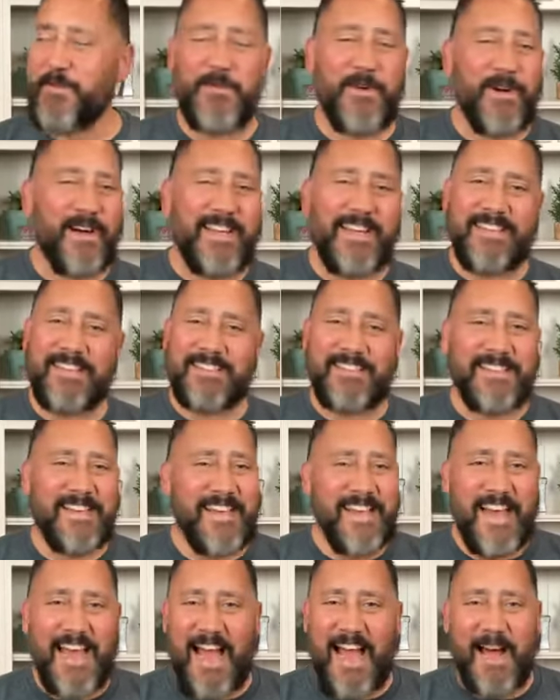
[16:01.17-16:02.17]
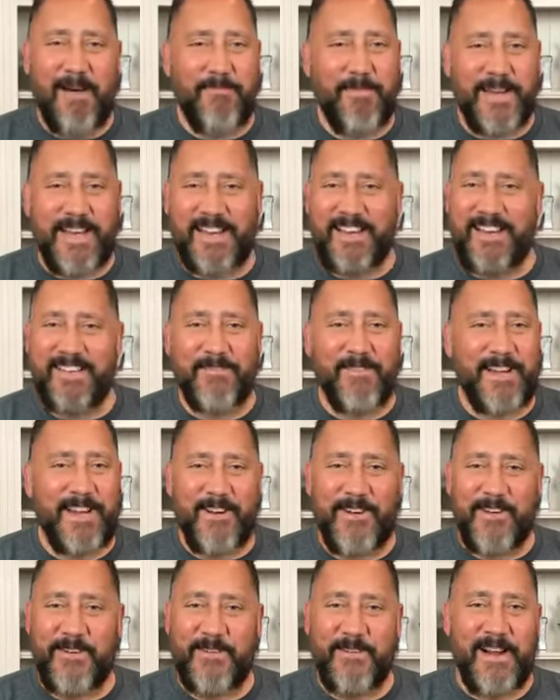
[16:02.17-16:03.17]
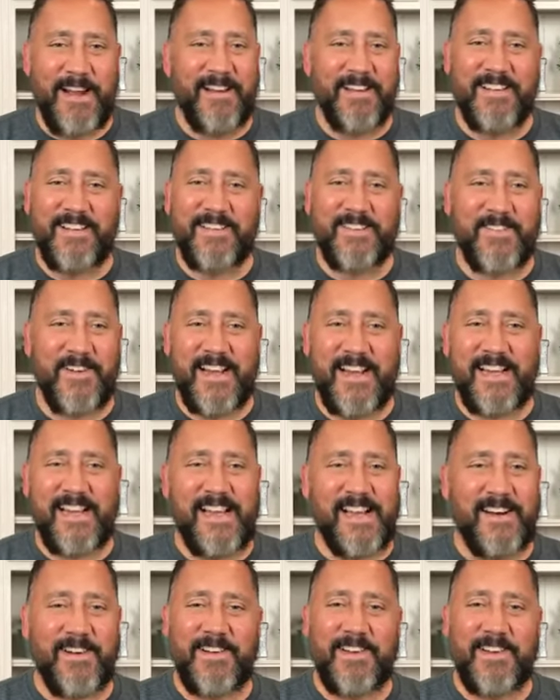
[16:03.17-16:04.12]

what is happening you know around us right now.